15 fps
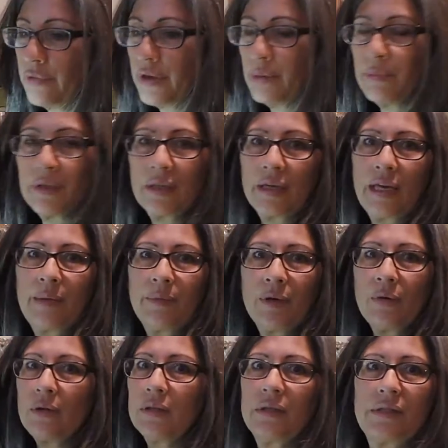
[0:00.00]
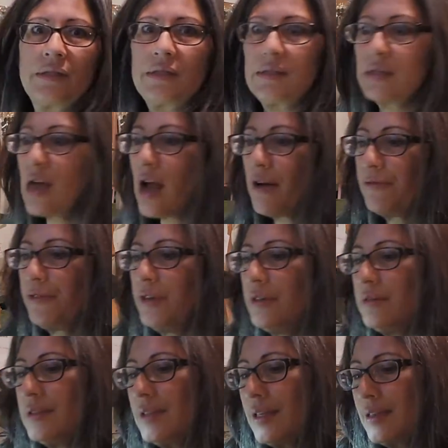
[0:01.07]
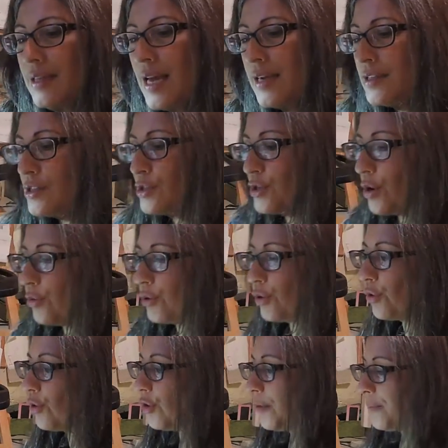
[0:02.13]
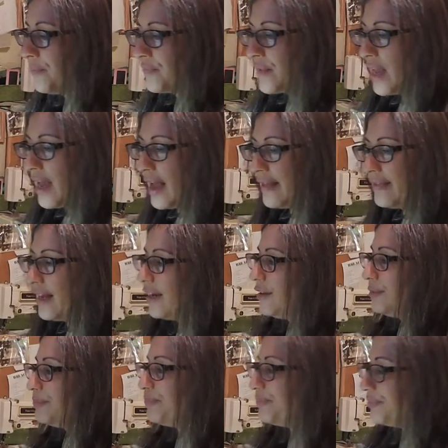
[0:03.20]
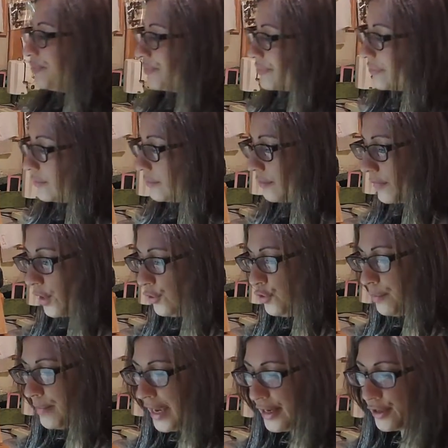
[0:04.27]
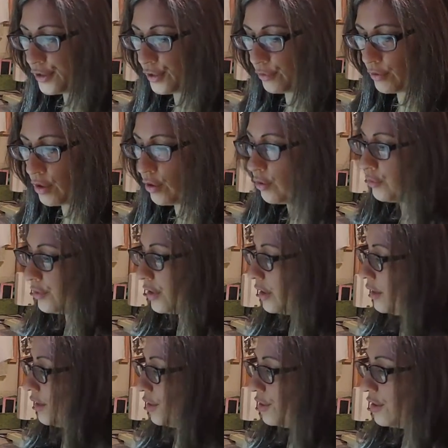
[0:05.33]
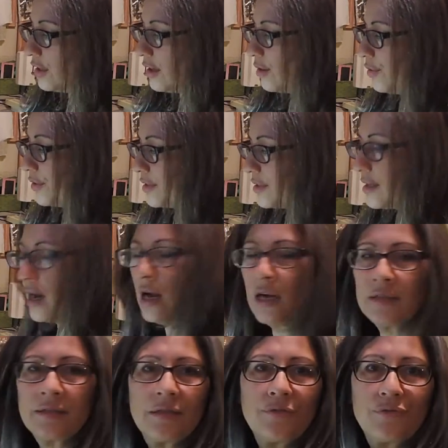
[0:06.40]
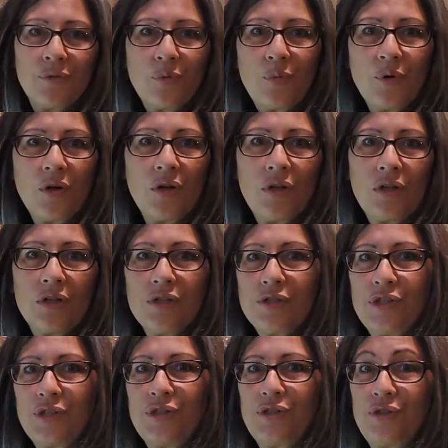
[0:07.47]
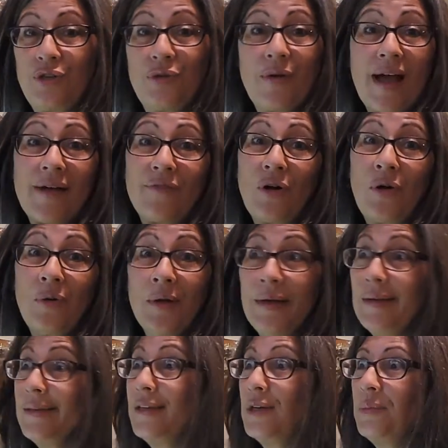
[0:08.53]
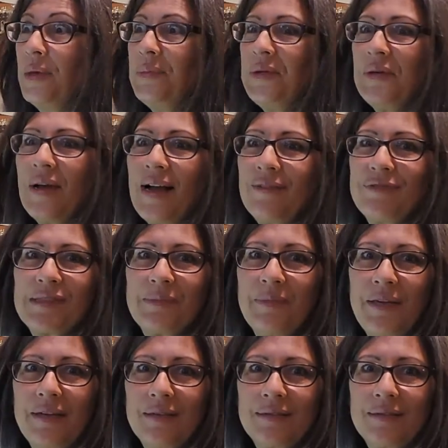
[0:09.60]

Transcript: grandmother gave me all this stuff. And I was like, that is so cool. And then you make it your own. It's the hunt of the wool. Do you have maybe you have some